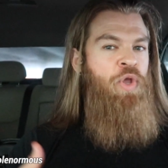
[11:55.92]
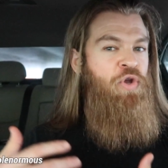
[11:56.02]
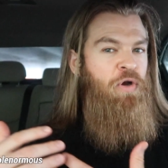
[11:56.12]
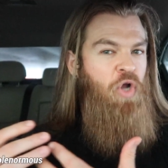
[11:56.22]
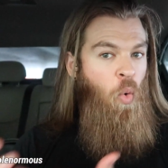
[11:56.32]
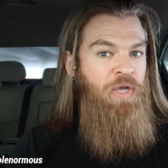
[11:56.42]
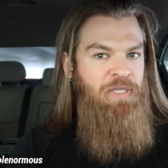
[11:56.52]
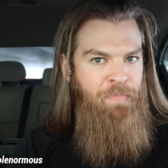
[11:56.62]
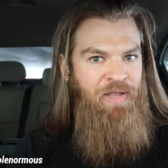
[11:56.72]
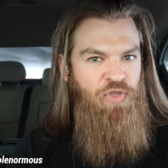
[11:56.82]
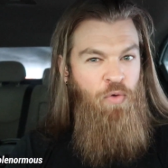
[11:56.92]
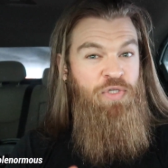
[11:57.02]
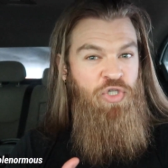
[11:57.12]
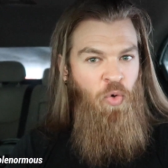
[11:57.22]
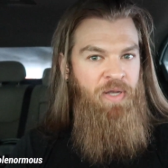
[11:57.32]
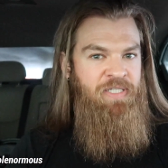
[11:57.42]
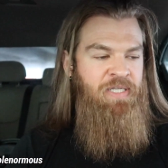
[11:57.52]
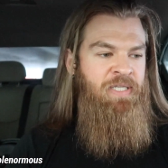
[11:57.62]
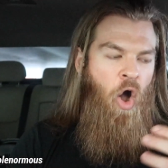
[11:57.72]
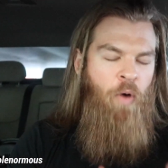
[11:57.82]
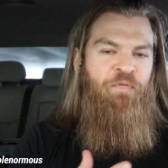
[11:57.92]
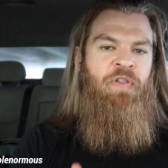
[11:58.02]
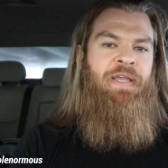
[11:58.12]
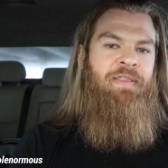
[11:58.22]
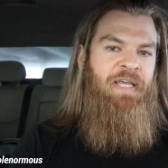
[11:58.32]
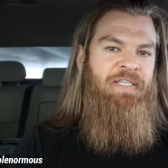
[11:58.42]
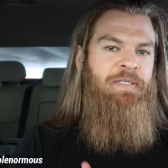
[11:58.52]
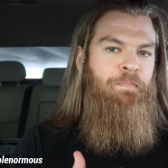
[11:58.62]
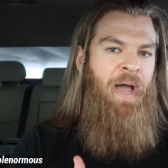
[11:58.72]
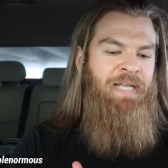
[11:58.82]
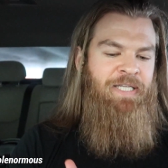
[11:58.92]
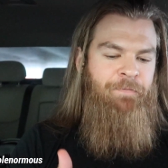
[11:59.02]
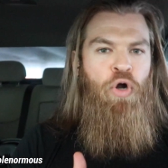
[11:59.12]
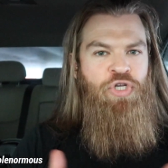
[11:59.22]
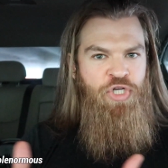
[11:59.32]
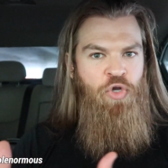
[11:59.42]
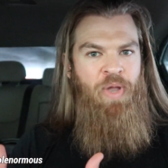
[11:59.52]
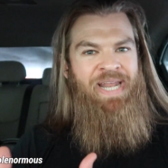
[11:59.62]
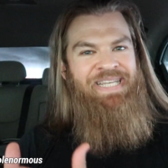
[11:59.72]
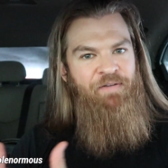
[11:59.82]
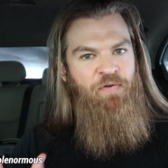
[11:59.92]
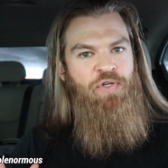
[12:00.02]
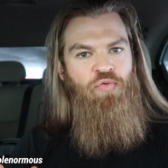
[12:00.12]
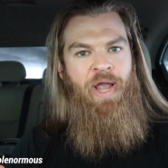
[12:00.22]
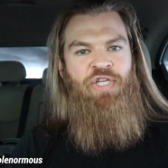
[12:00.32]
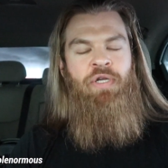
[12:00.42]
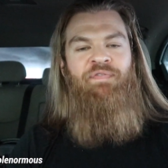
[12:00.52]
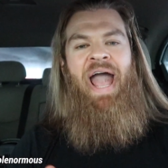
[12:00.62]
when you're going to make those choices. Hopefully this might push you in a different direction